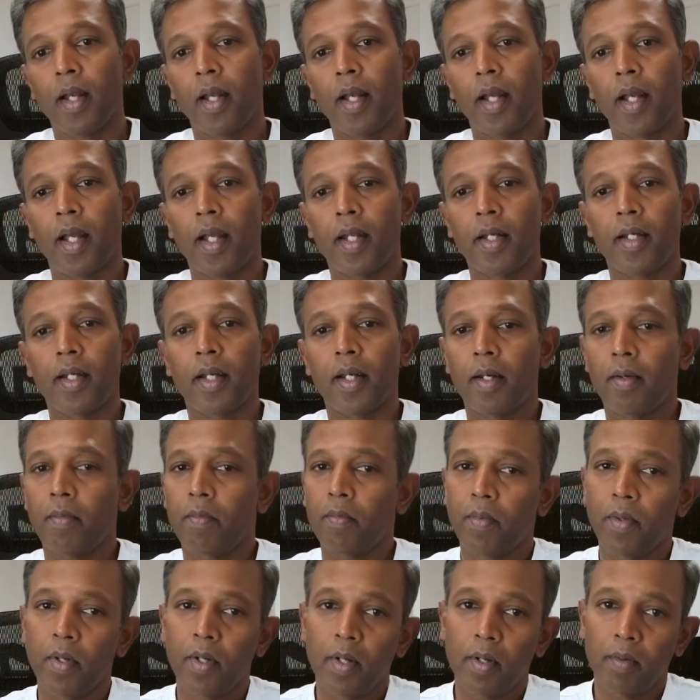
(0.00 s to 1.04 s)
And
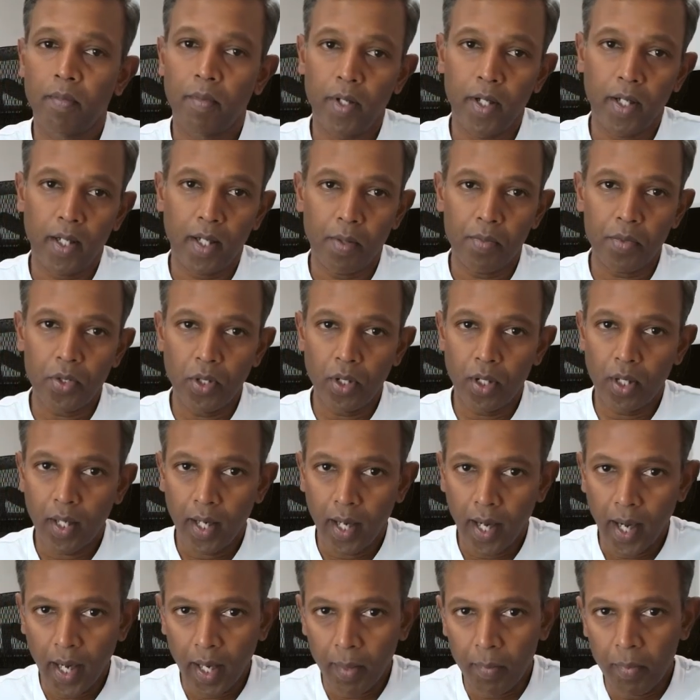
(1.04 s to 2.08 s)
um, when it comes to
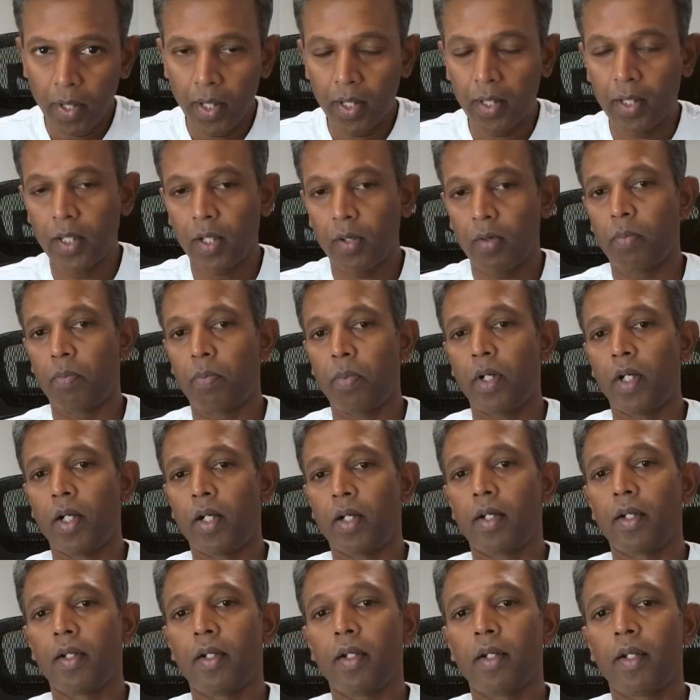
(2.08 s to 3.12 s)
hybrid cloud
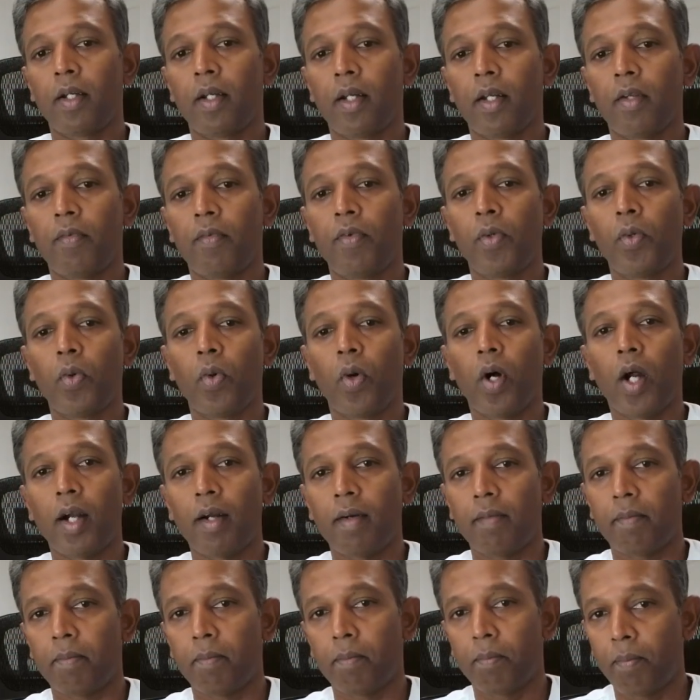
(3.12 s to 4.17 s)
pillar, if you
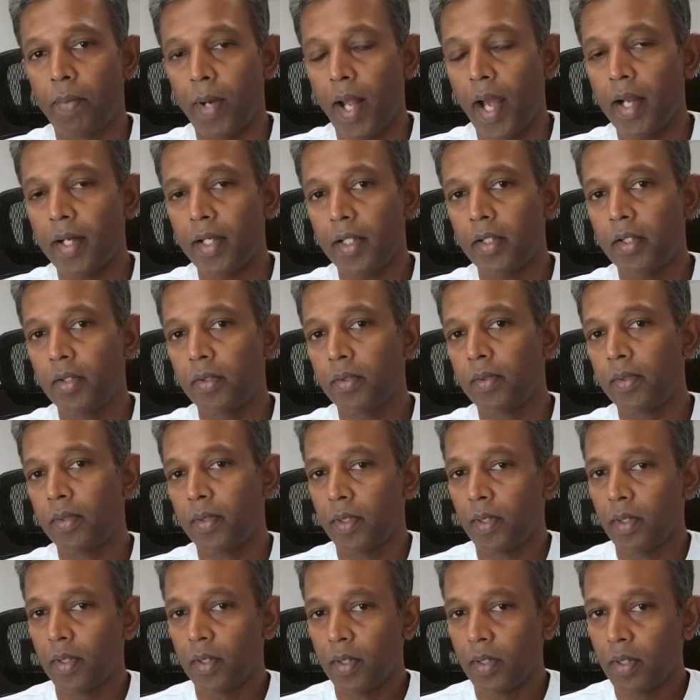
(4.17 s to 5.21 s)
are planning
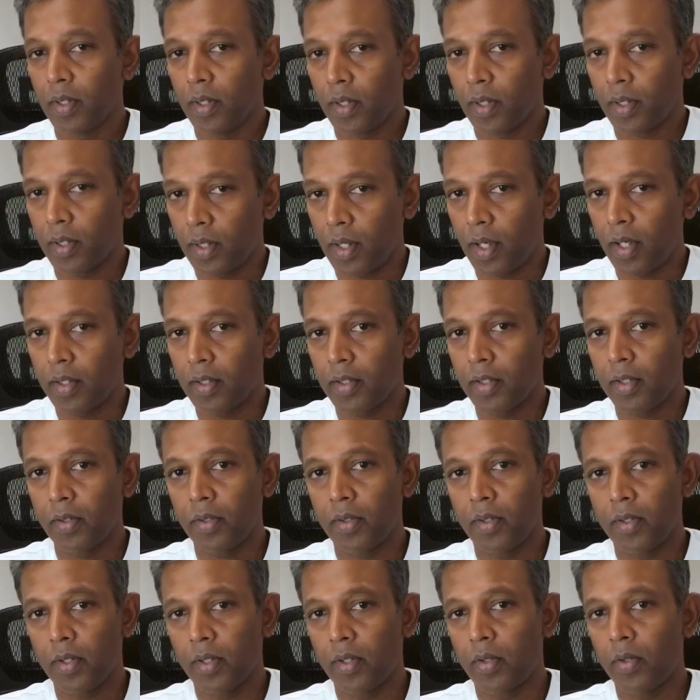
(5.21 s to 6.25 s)
to run
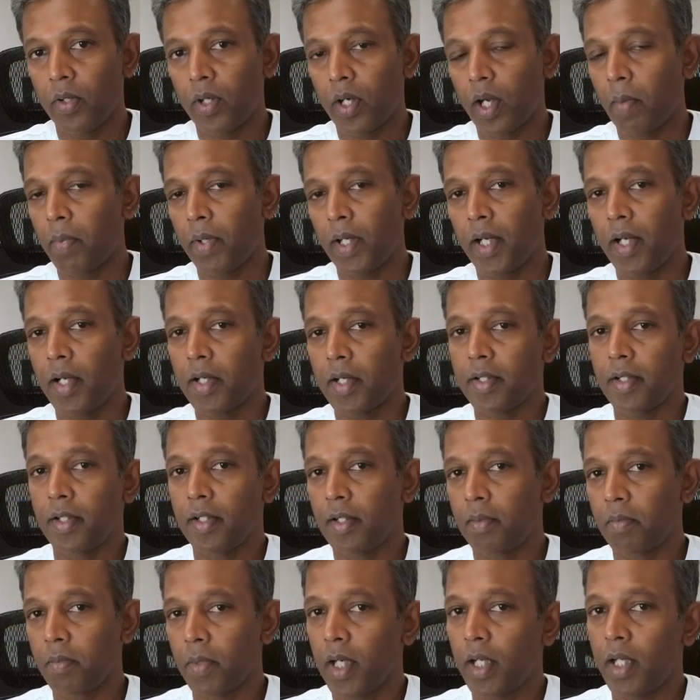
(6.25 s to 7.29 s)
your application
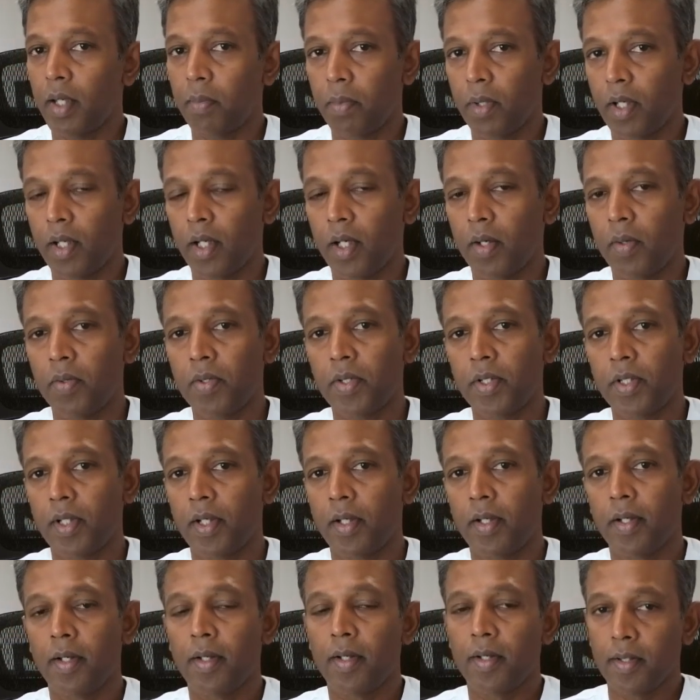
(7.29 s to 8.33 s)
in multiple clouds,
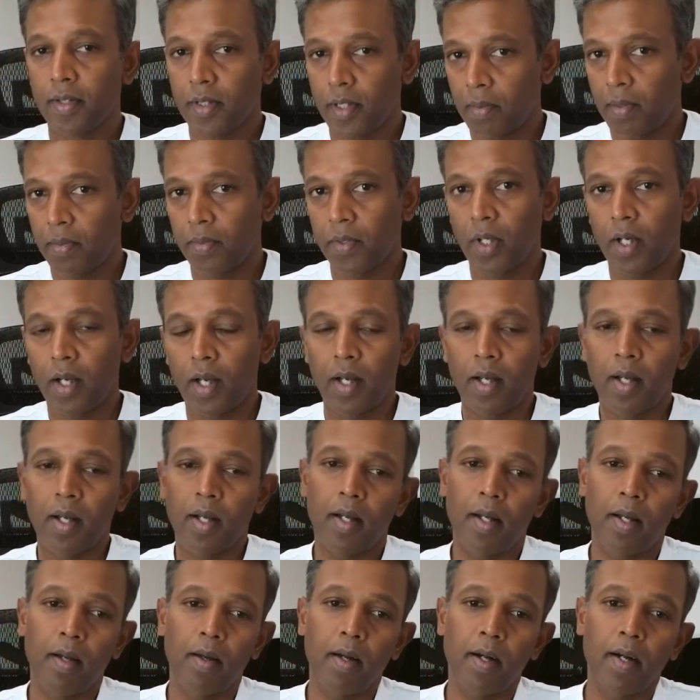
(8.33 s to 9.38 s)
some of the
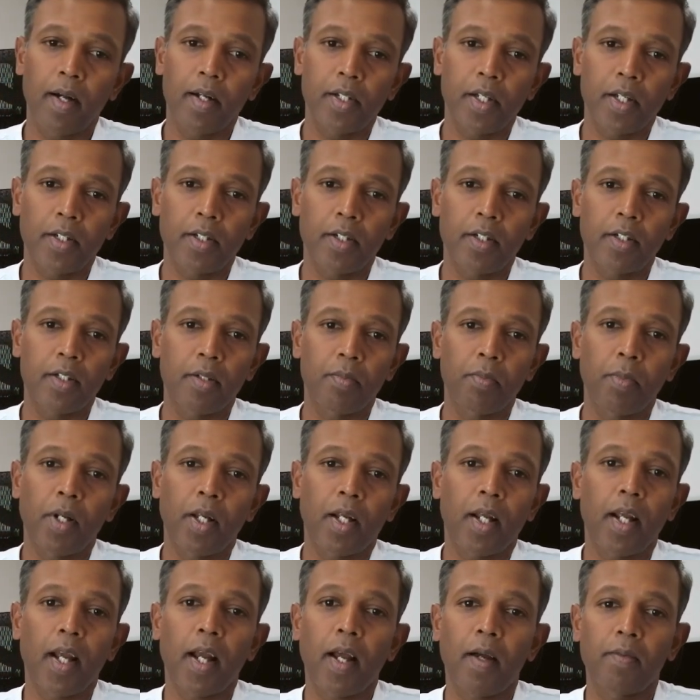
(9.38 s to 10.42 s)
uh, organizations
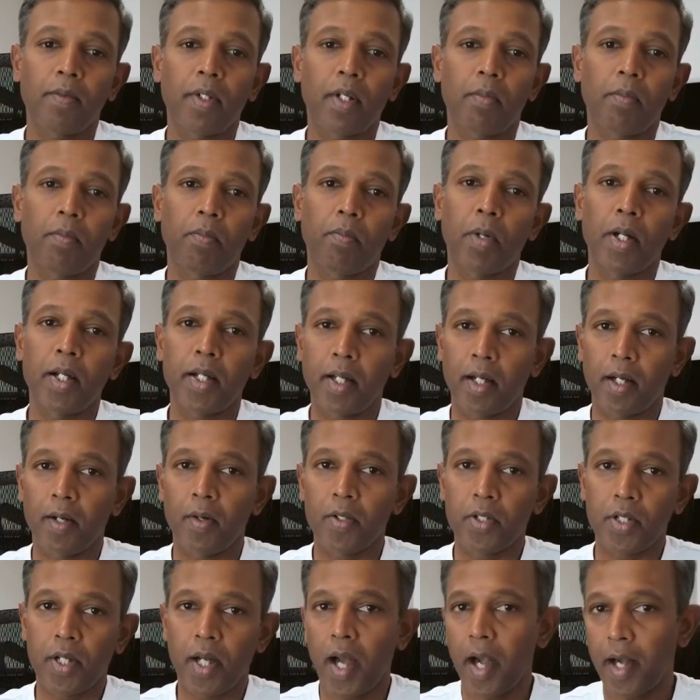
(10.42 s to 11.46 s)
may have the
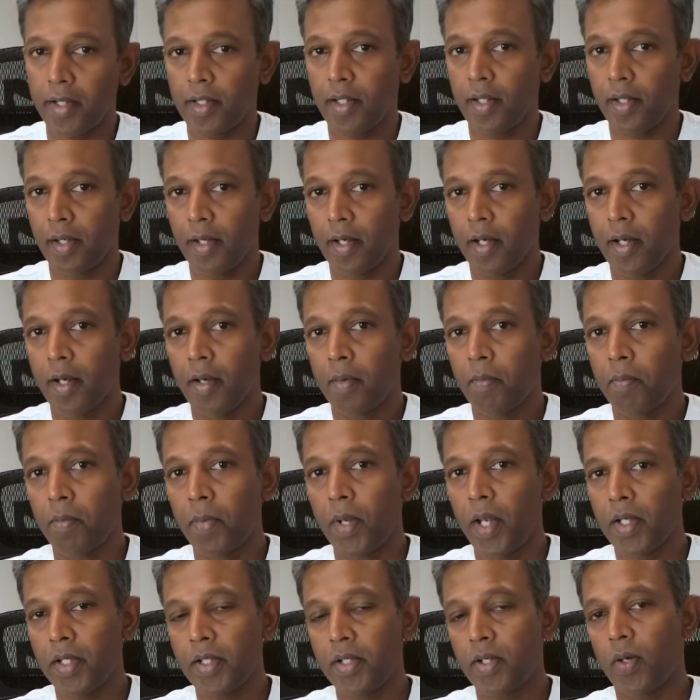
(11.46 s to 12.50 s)
multi-cloud strategy
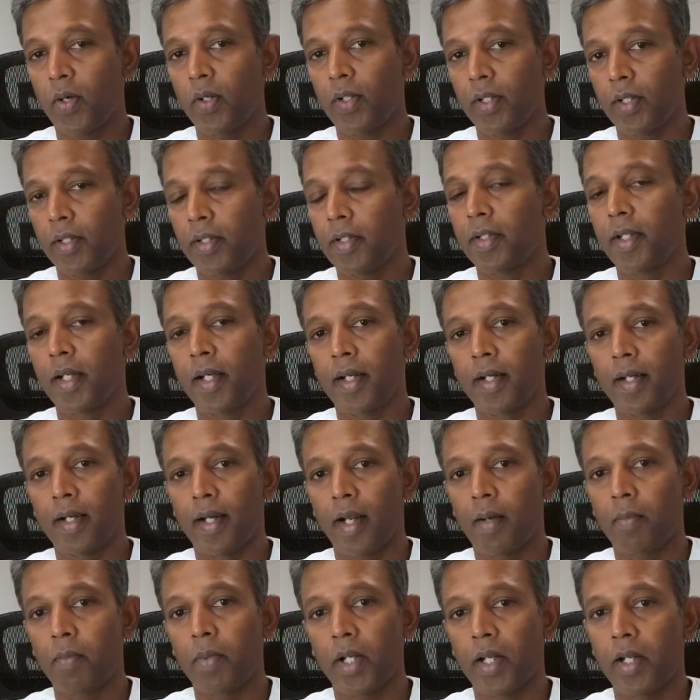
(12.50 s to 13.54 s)
based on their
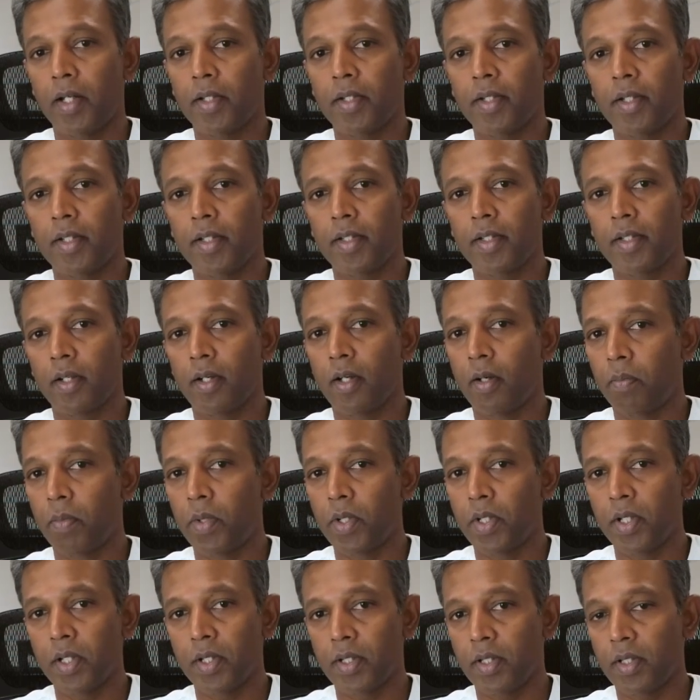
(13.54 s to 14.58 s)
applications or
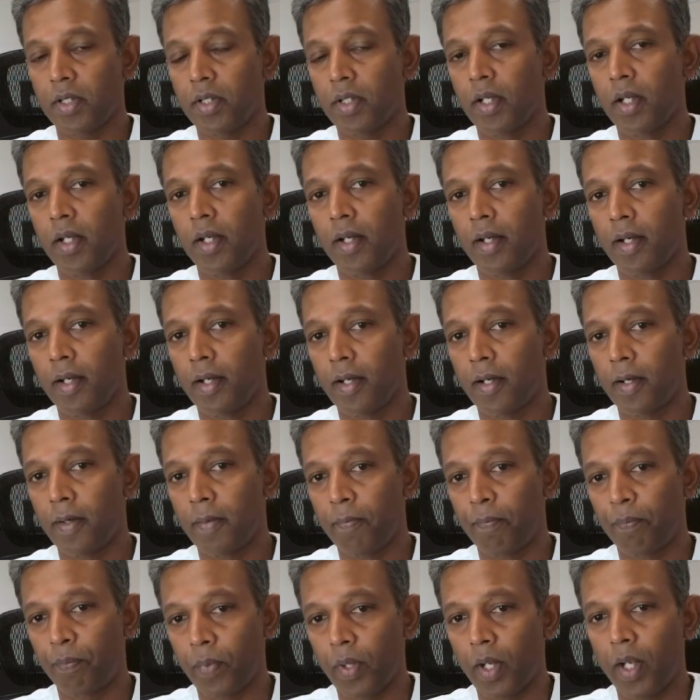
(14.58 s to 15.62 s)
business
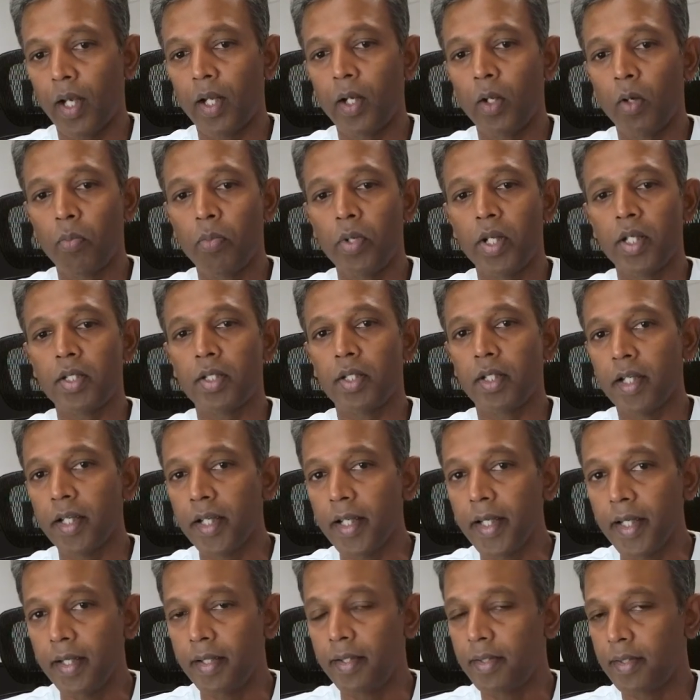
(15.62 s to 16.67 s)
um, LOB's
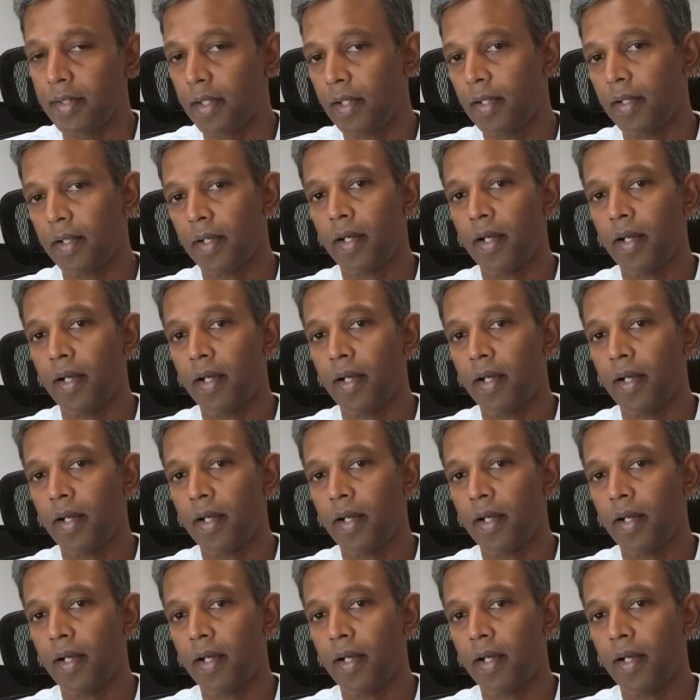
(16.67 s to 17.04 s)
needs.